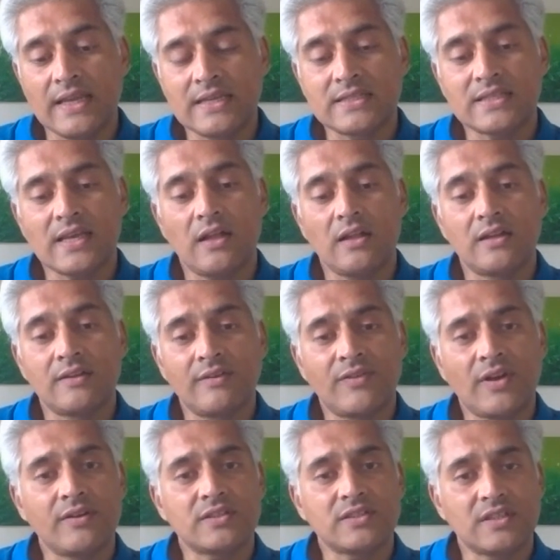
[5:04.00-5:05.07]
in Intel,
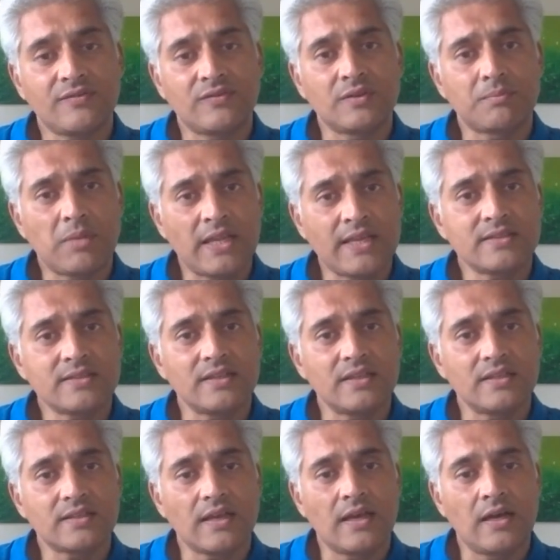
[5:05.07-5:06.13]
various different
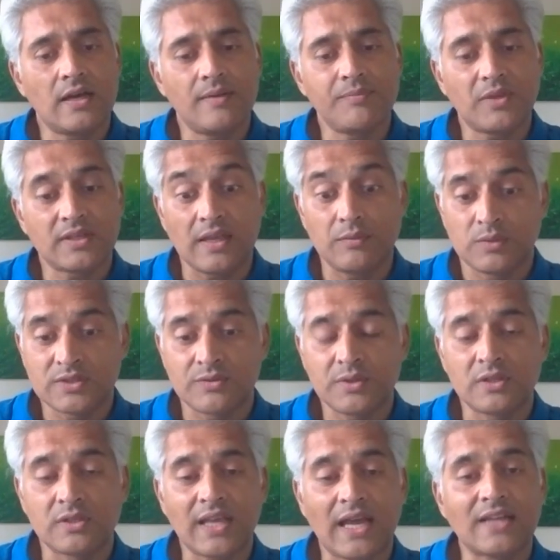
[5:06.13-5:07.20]
places, was a
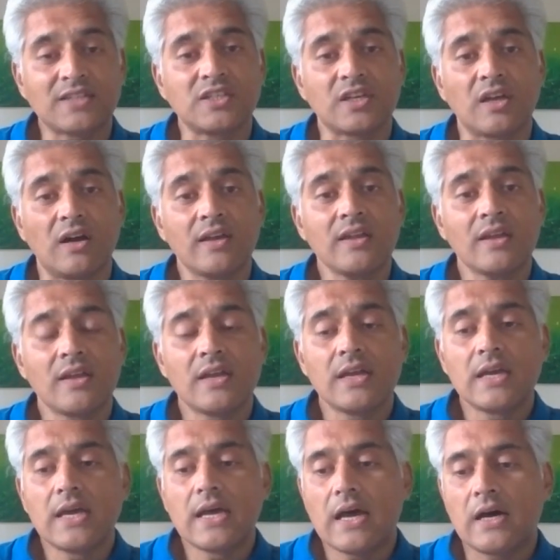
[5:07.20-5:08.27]
real gadget guy,
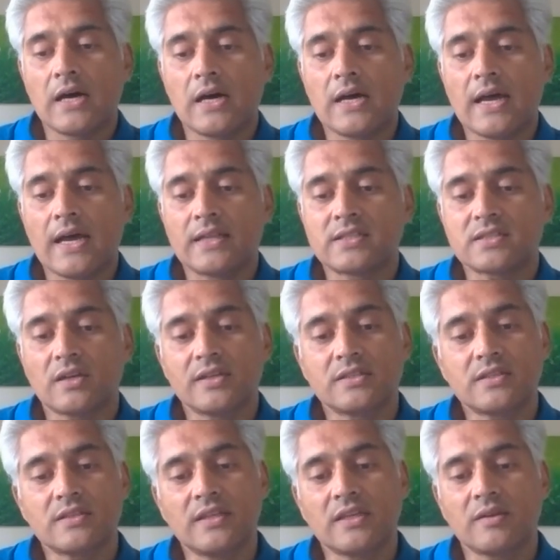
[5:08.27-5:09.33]
and started
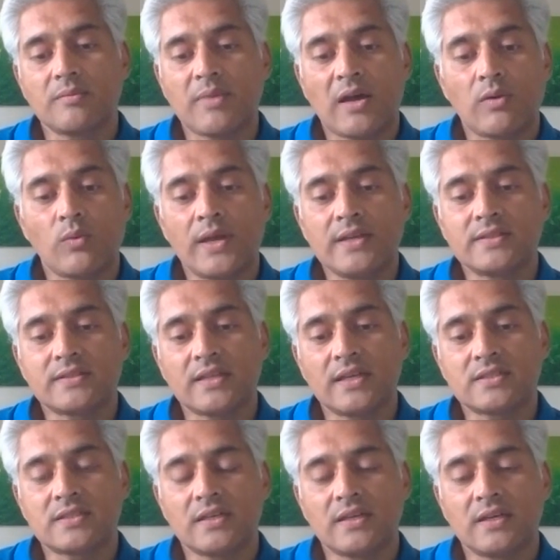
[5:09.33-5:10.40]
to think about ways
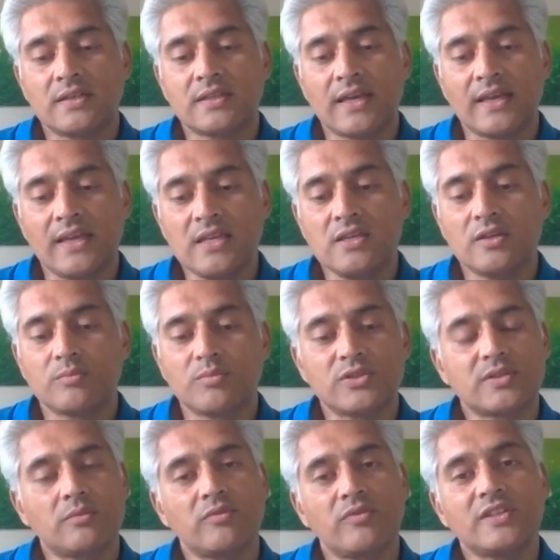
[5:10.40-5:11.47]
that he could put
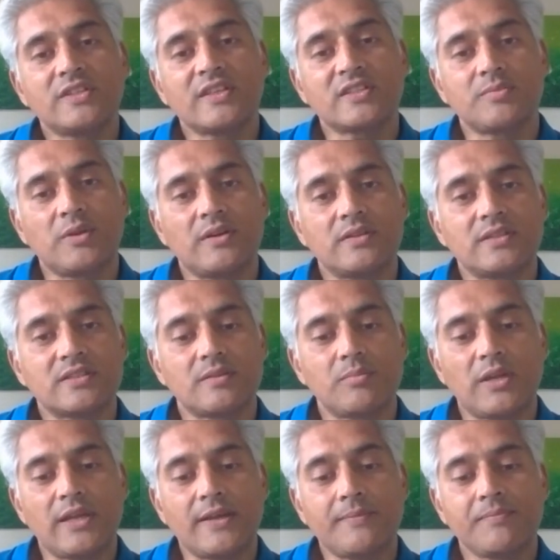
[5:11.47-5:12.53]
some of his experiences to
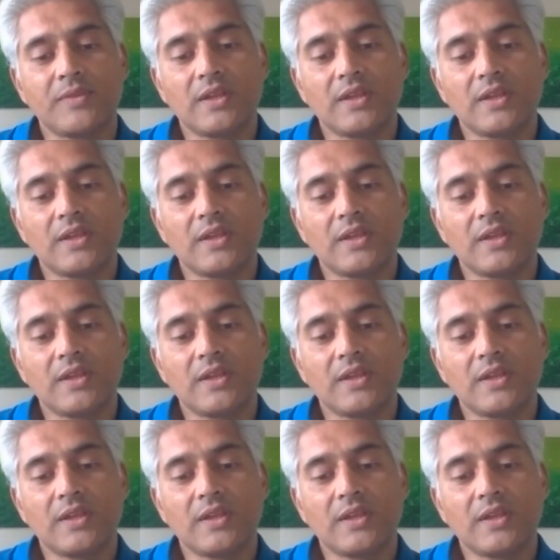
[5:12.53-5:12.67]
play.